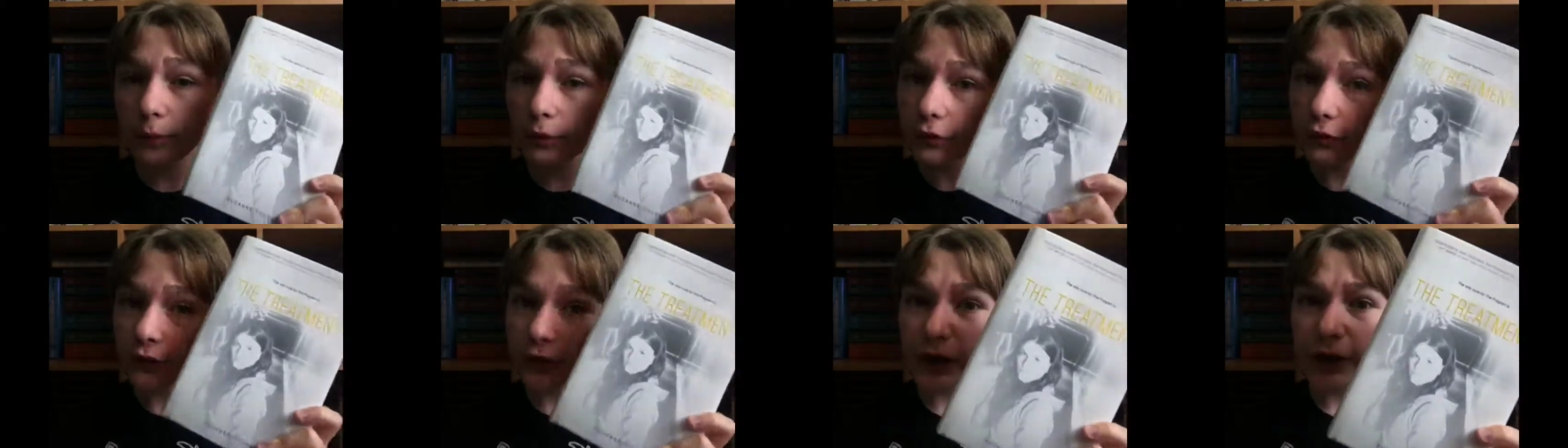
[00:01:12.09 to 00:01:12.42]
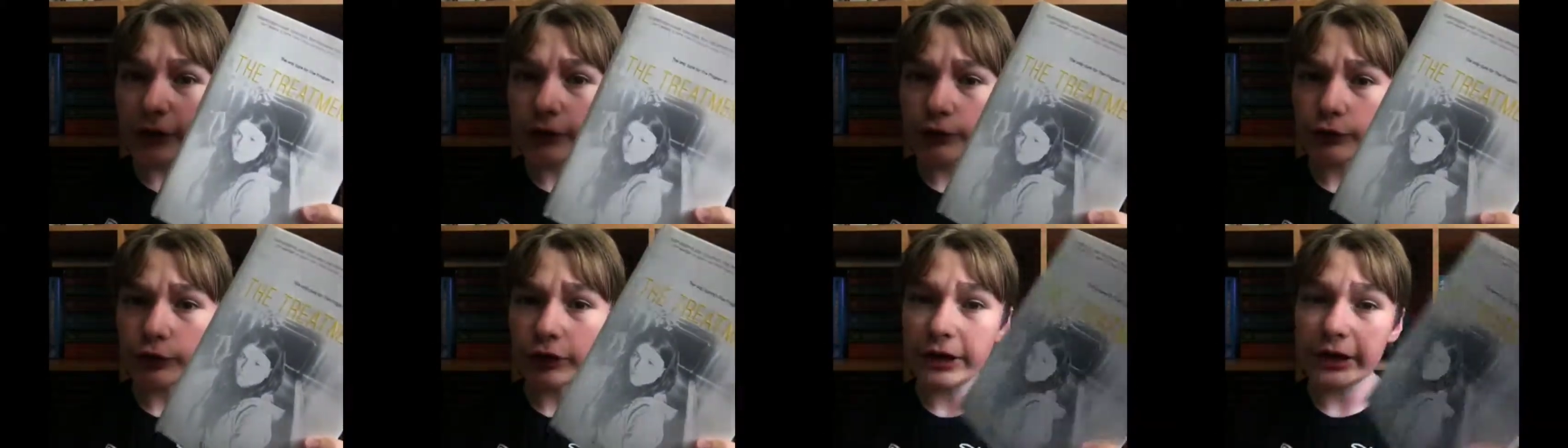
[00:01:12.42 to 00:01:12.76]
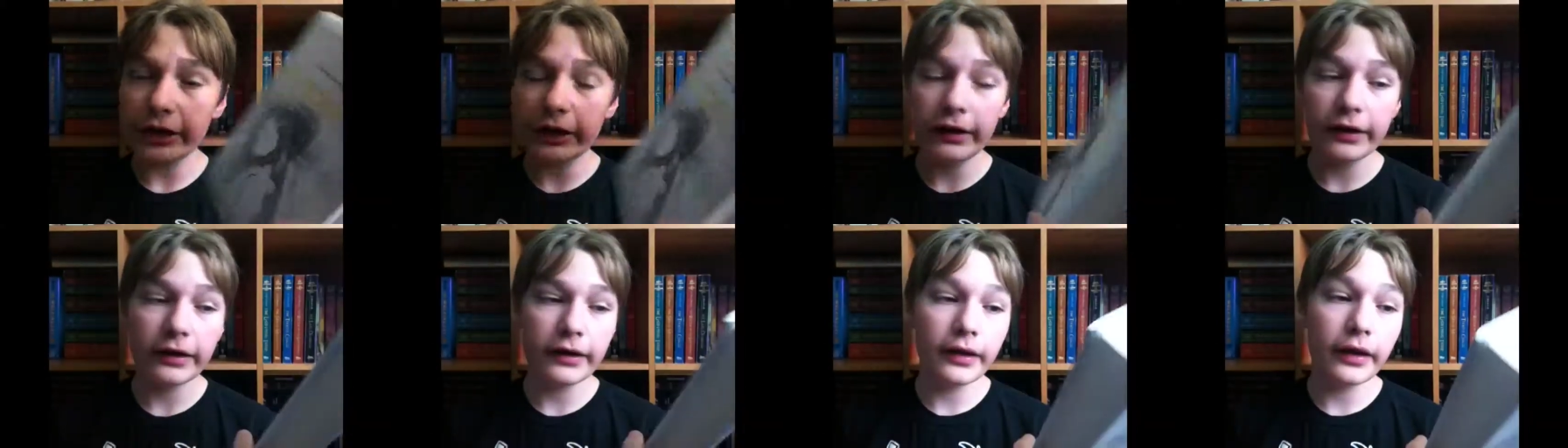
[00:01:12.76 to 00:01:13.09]
Please
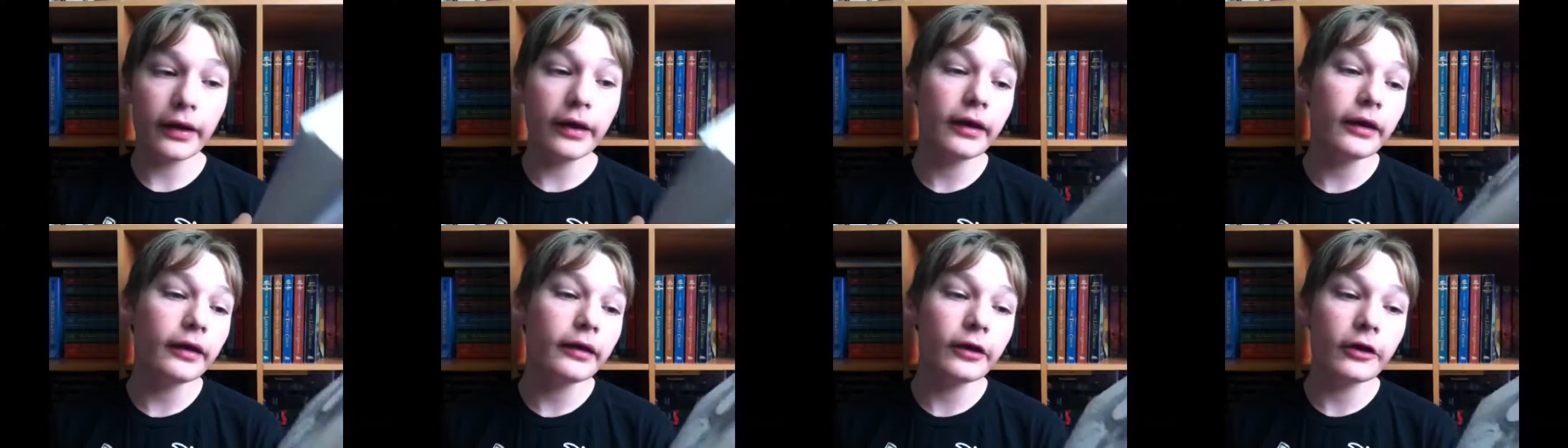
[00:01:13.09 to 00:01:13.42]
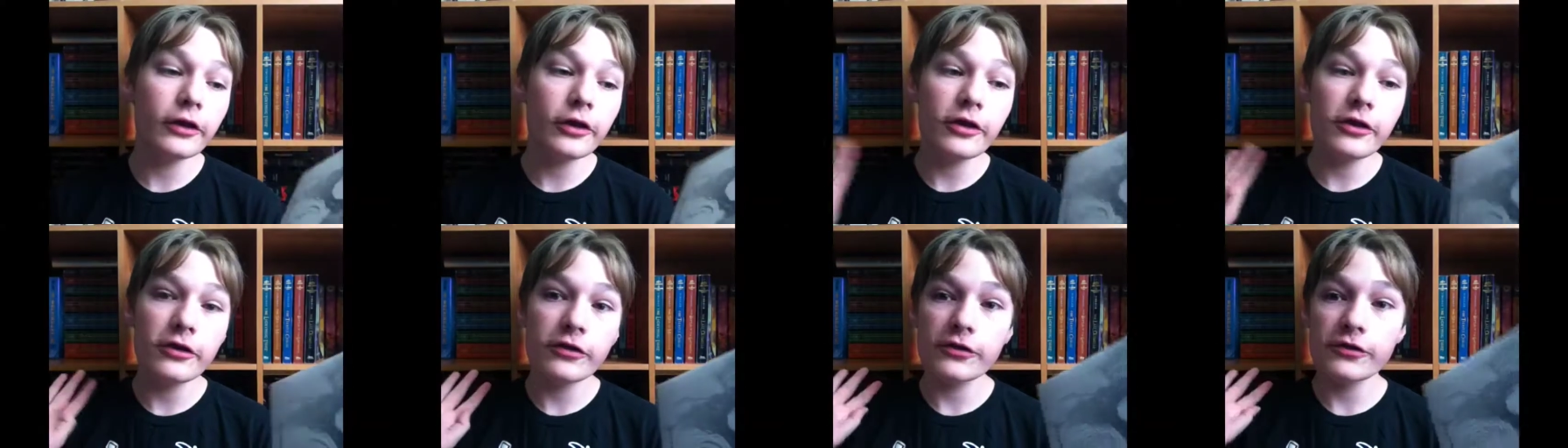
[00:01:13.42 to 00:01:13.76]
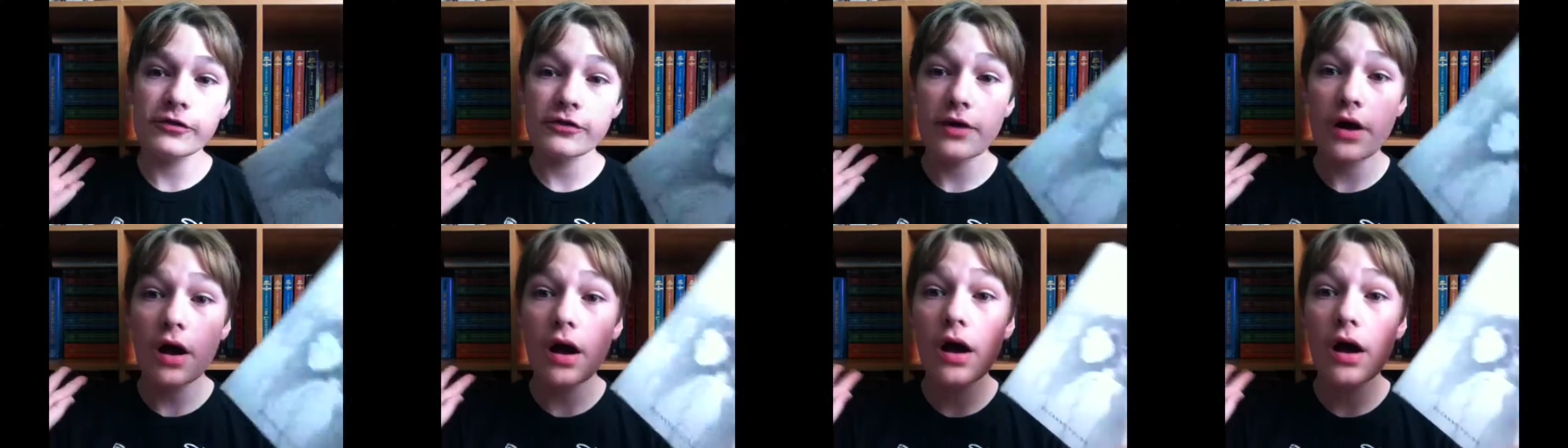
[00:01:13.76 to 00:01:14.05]
read it. It is